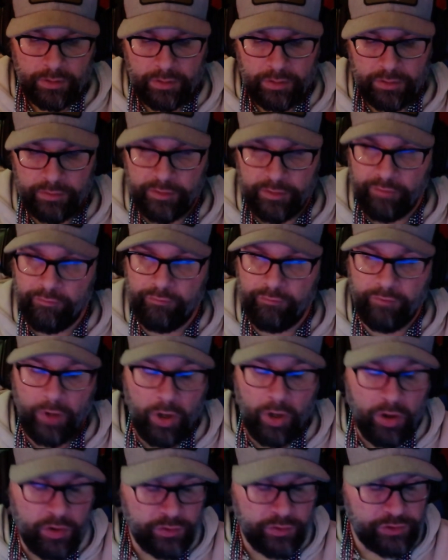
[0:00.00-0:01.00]
The
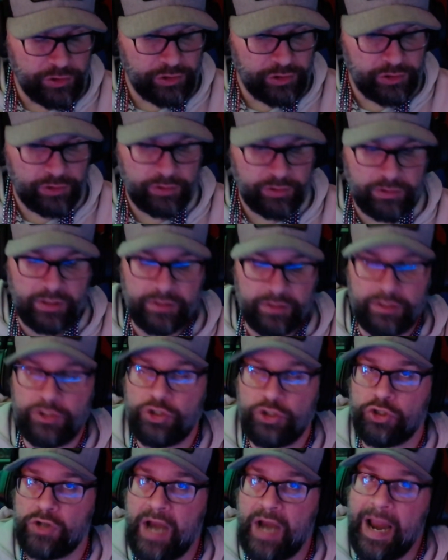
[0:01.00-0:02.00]
vaults and the
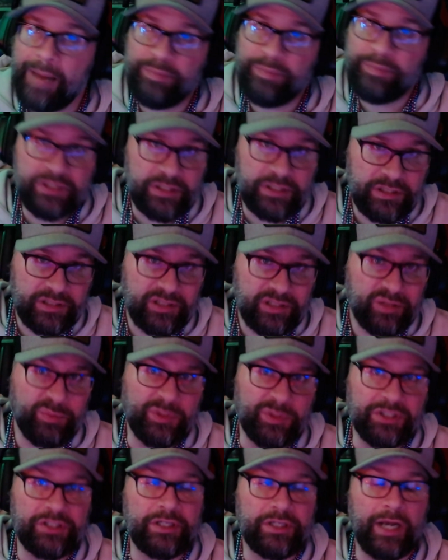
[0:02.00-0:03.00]
trap system
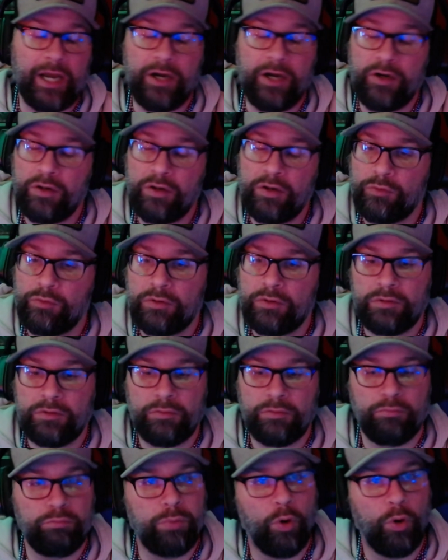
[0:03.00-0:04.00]
is
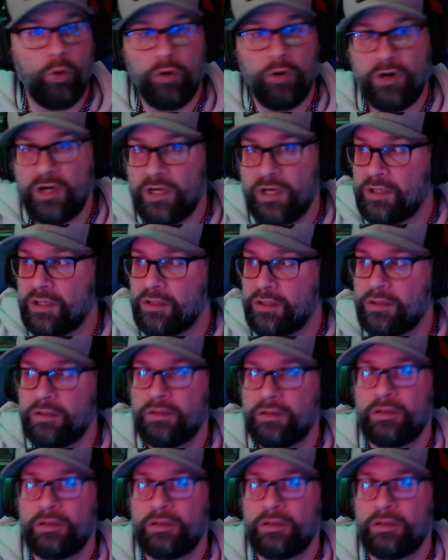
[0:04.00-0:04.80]
terrible, boring.